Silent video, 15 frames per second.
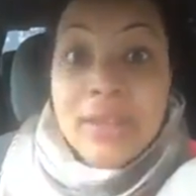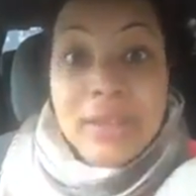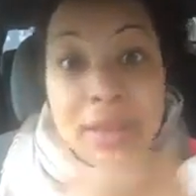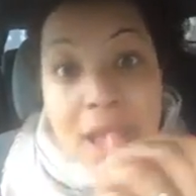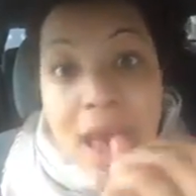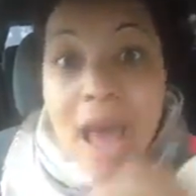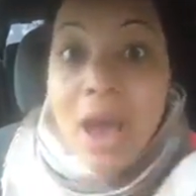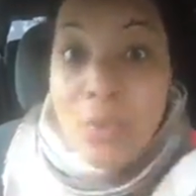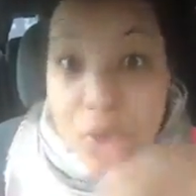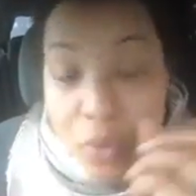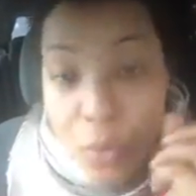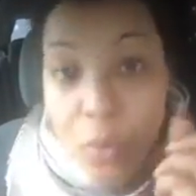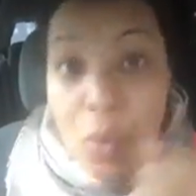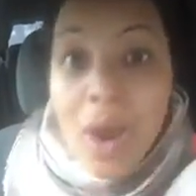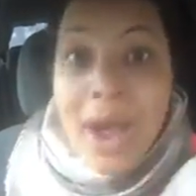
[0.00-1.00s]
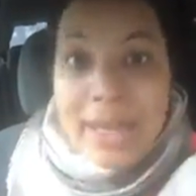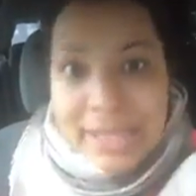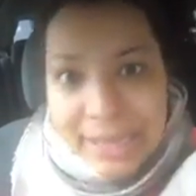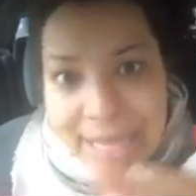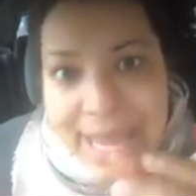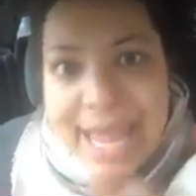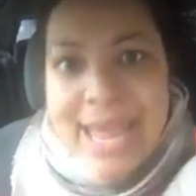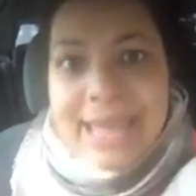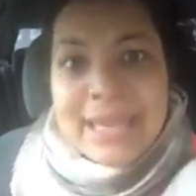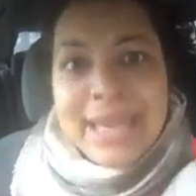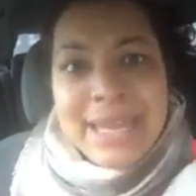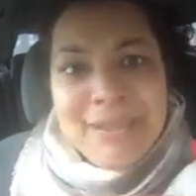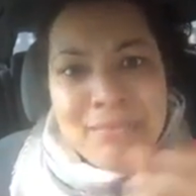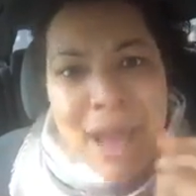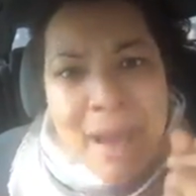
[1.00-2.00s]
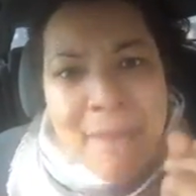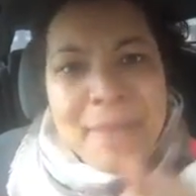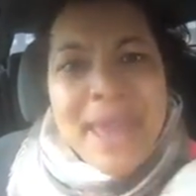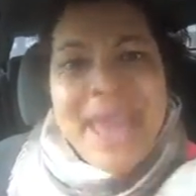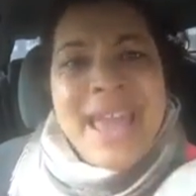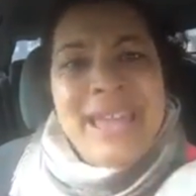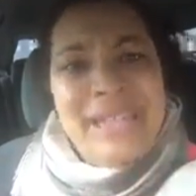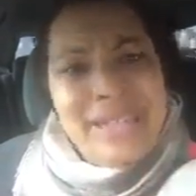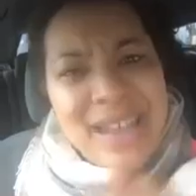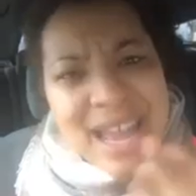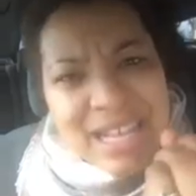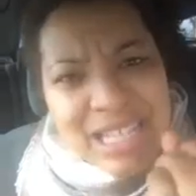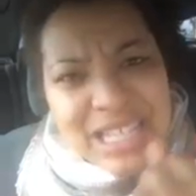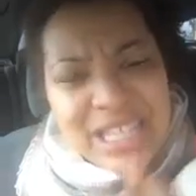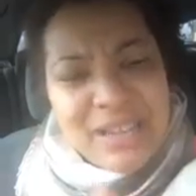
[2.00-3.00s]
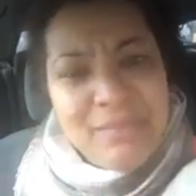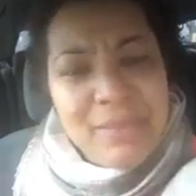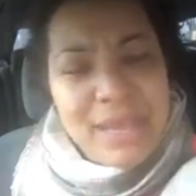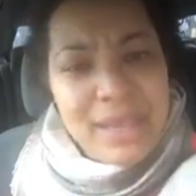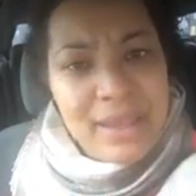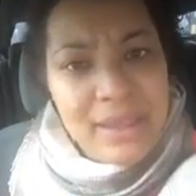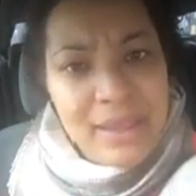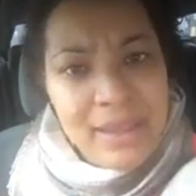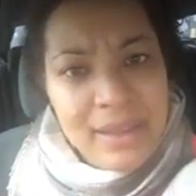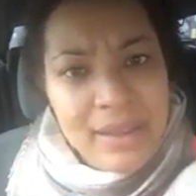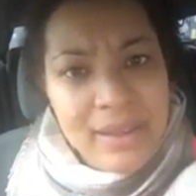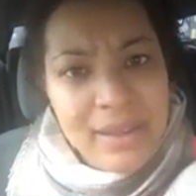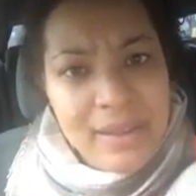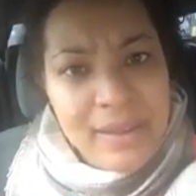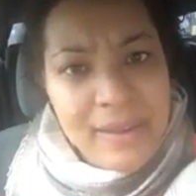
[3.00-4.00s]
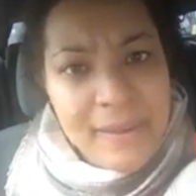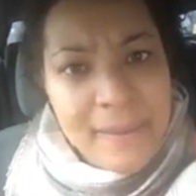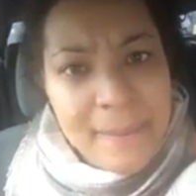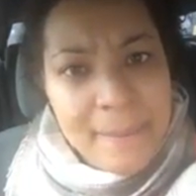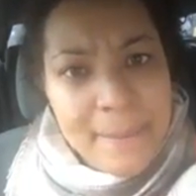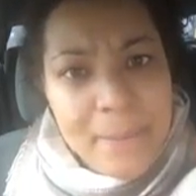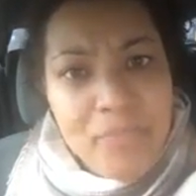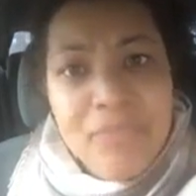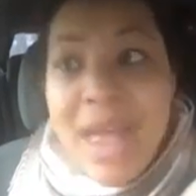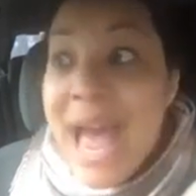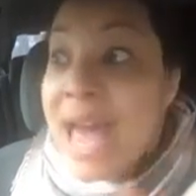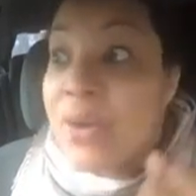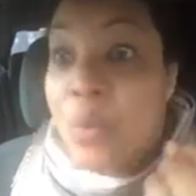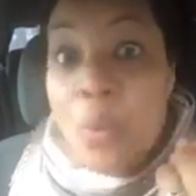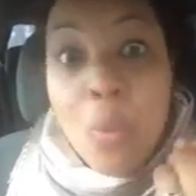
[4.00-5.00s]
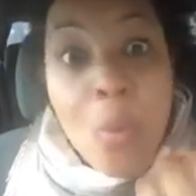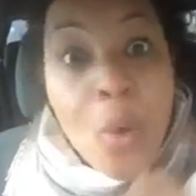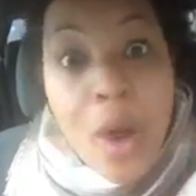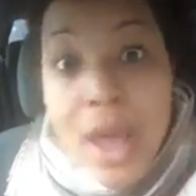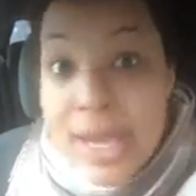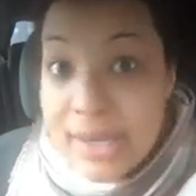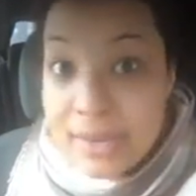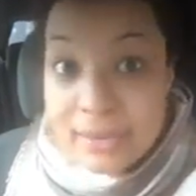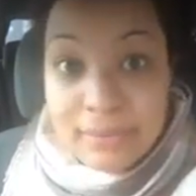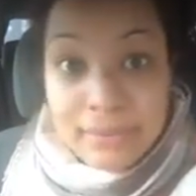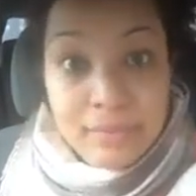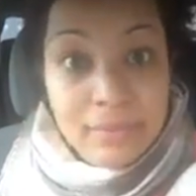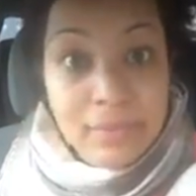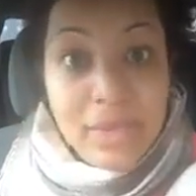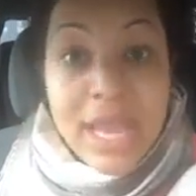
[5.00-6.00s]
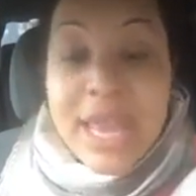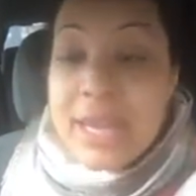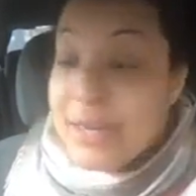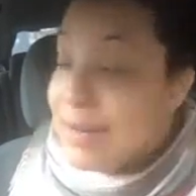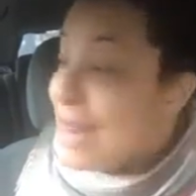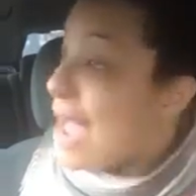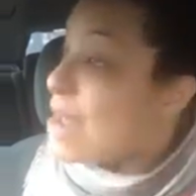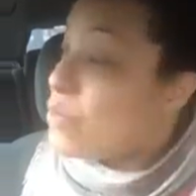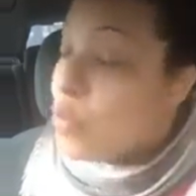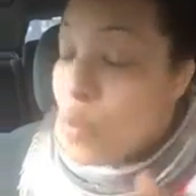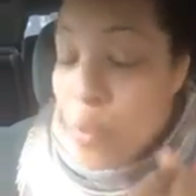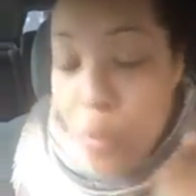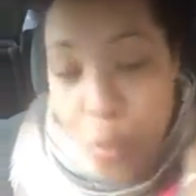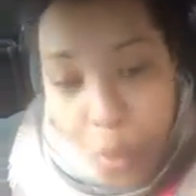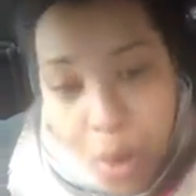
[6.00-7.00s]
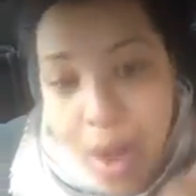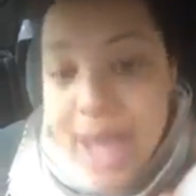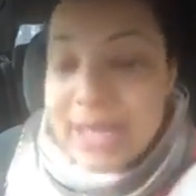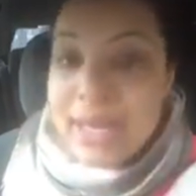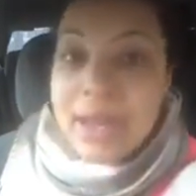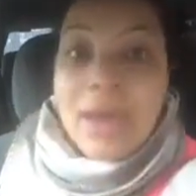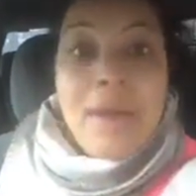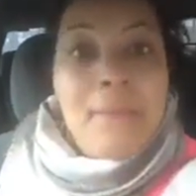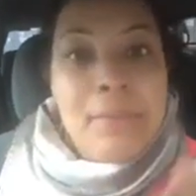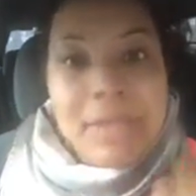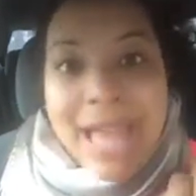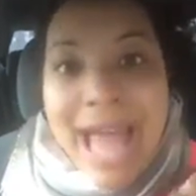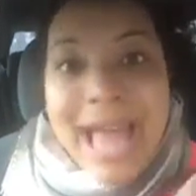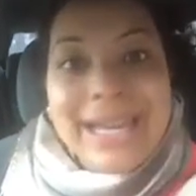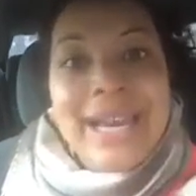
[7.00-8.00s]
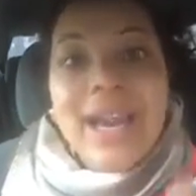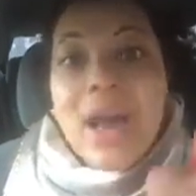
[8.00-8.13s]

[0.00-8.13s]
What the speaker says: that I would want laying in my bed next to me. Not one. Not one black